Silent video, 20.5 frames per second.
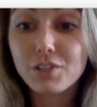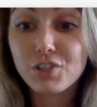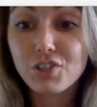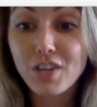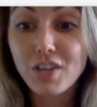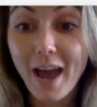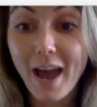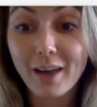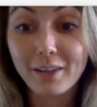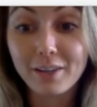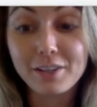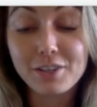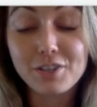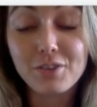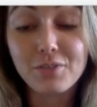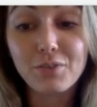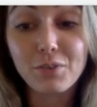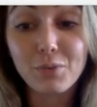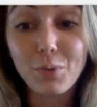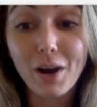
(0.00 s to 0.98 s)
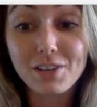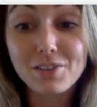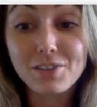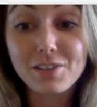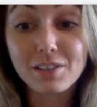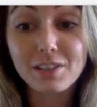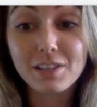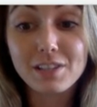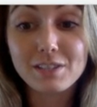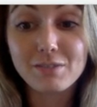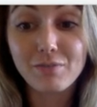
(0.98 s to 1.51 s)
challenge, if you're
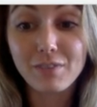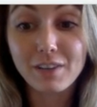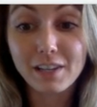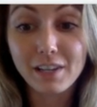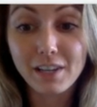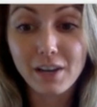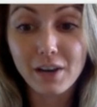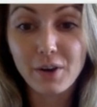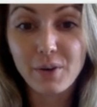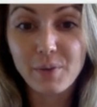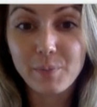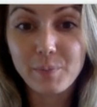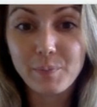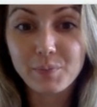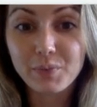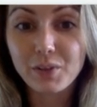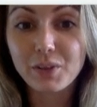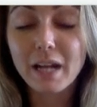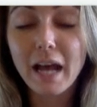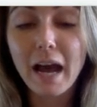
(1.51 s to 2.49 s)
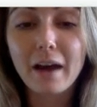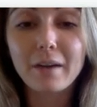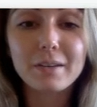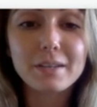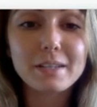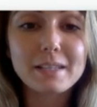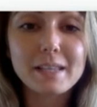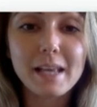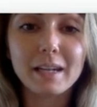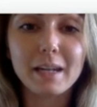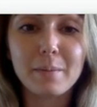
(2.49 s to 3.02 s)
watching this video, on how to
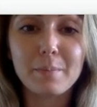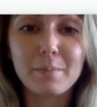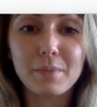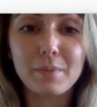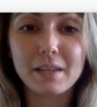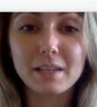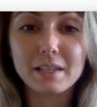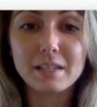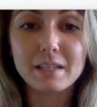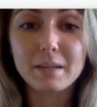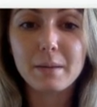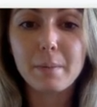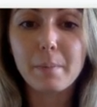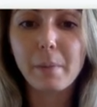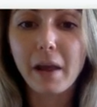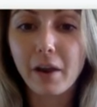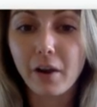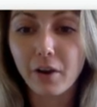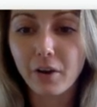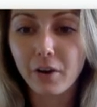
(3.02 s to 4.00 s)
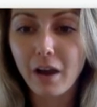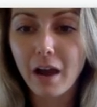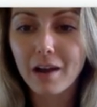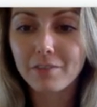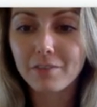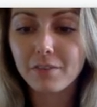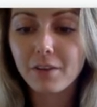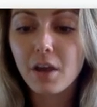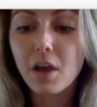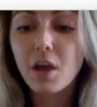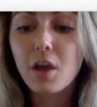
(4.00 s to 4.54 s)
set up this paragraph.
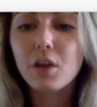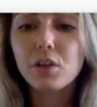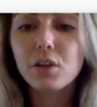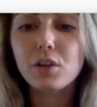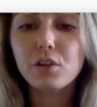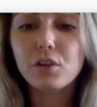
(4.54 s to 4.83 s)
Your